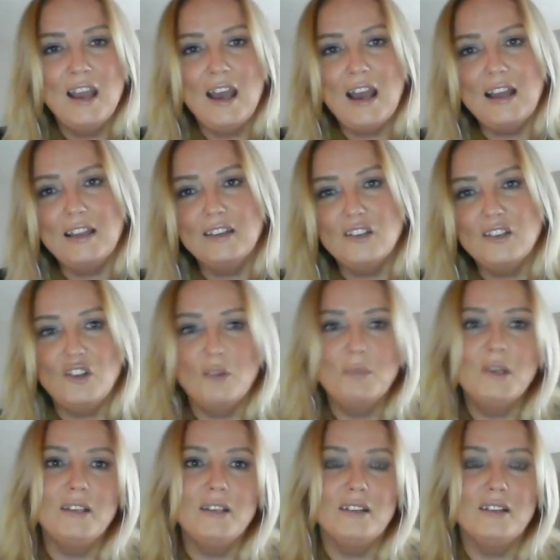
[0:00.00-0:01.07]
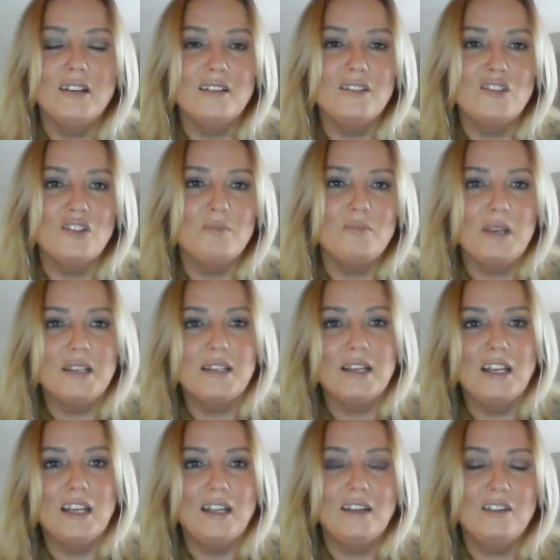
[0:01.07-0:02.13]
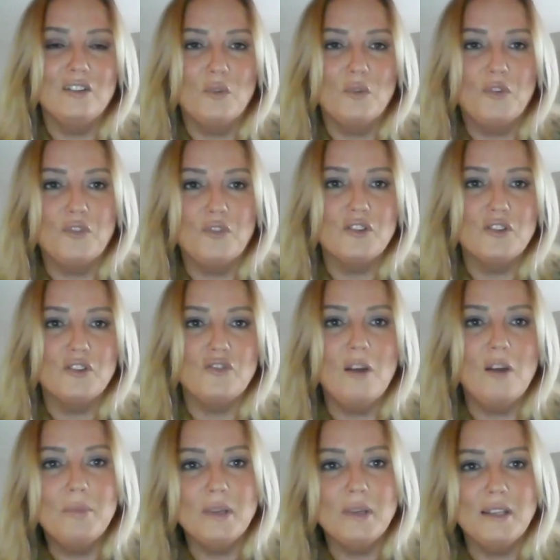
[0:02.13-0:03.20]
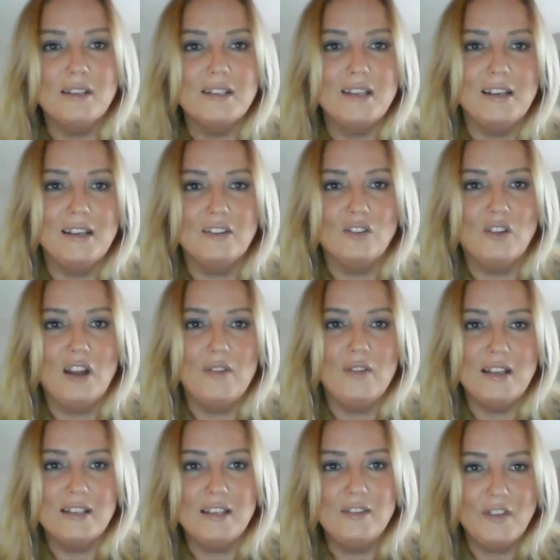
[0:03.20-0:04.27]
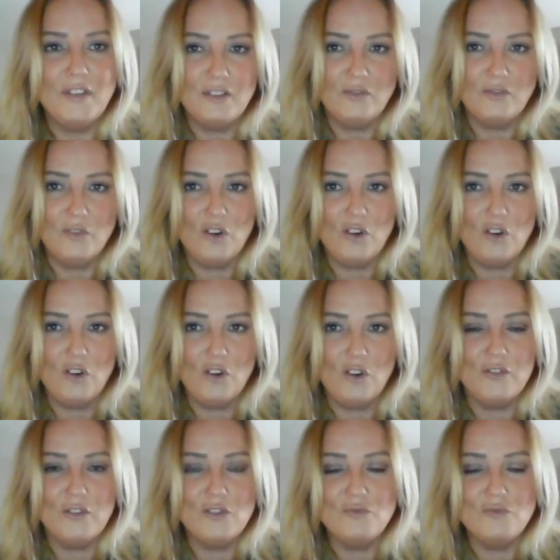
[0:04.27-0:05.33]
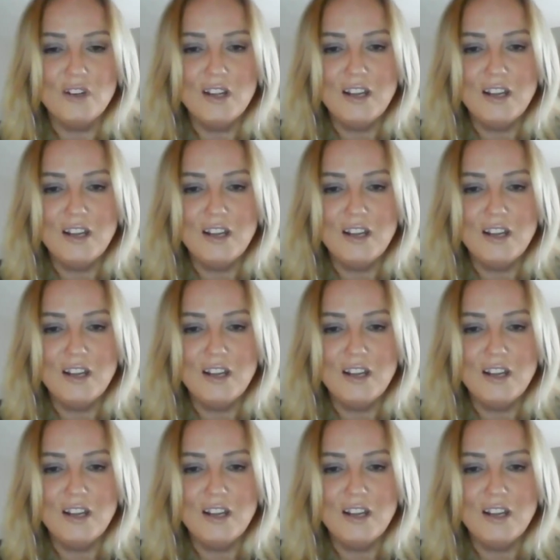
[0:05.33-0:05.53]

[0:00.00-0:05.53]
And Dublin is just basically, you know, threw a strop and decided they're going to have a hissy fit and run off on their own.